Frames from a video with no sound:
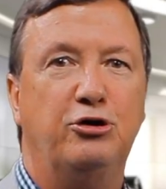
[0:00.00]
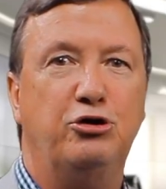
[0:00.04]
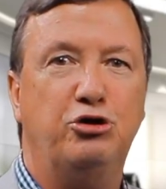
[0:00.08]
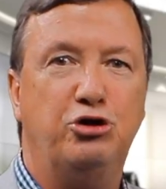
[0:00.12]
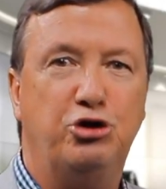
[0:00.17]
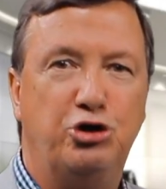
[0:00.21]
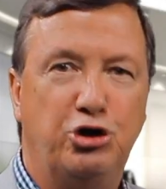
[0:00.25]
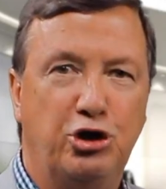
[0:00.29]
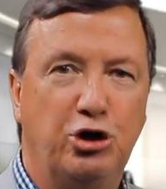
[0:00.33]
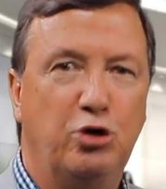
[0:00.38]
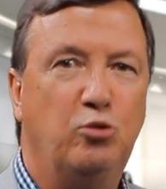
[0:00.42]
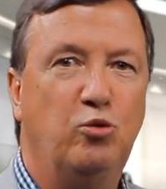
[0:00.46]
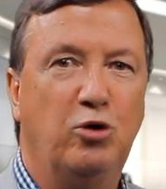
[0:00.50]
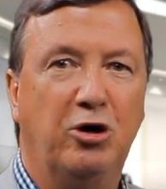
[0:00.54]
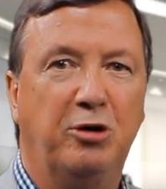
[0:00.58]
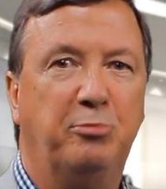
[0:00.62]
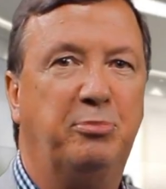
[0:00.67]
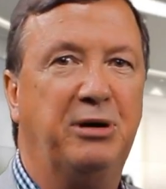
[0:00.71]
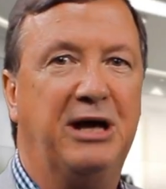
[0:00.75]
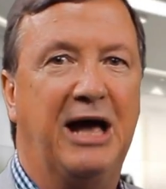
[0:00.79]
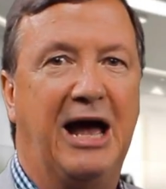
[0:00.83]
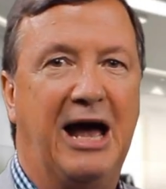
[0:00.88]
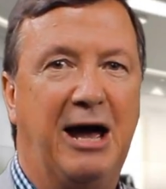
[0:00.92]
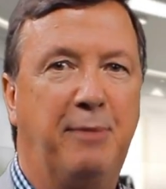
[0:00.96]
You will
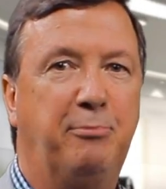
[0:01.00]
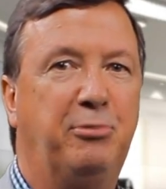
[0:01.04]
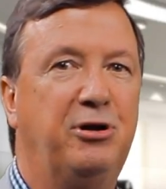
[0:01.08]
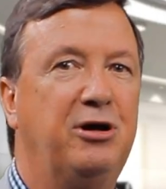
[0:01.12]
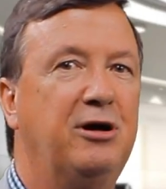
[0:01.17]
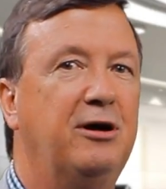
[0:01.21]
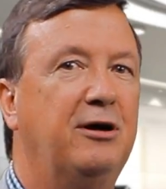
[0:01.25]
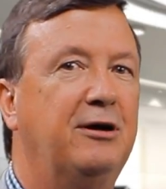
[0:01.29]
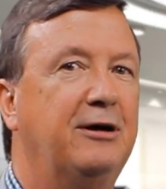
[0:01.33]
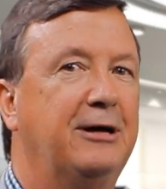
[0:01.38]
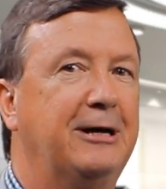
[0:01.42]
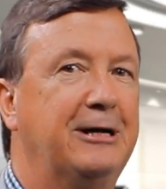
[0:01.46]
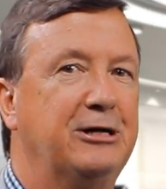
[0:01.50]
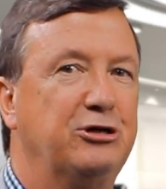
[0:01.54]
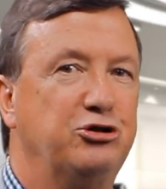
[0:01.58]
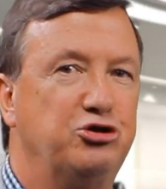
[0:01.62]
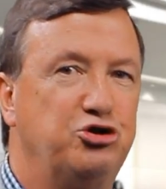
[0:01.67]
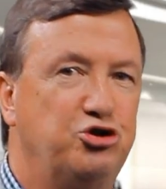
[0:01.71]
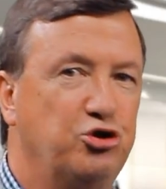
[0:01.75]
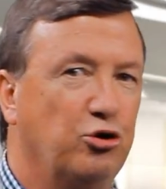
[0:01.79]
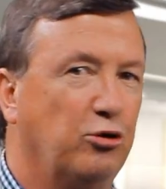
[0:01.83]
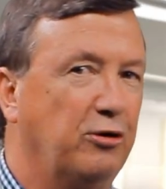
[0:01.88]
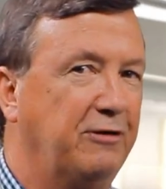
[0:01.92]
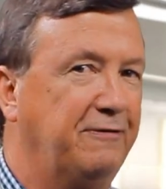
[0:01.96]
be happier,
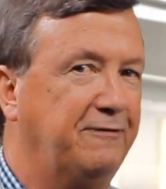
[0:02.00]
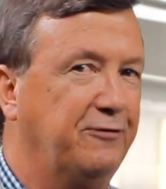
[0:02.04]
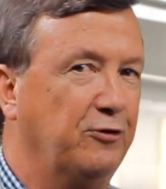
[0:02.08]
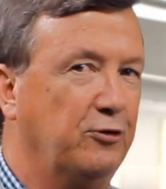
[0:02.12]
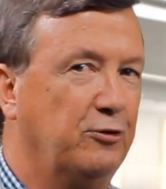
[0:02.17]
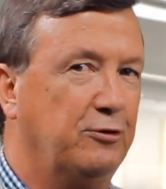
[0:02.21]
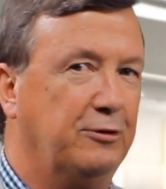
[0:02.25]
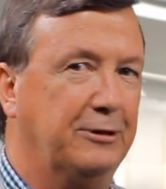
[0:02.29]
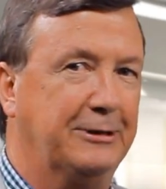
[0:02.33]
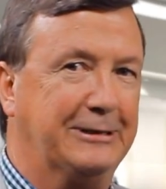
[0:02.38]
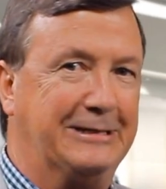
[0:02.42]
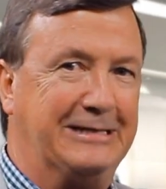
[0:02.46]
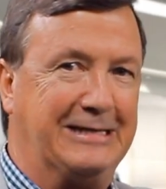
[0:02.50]
joyful,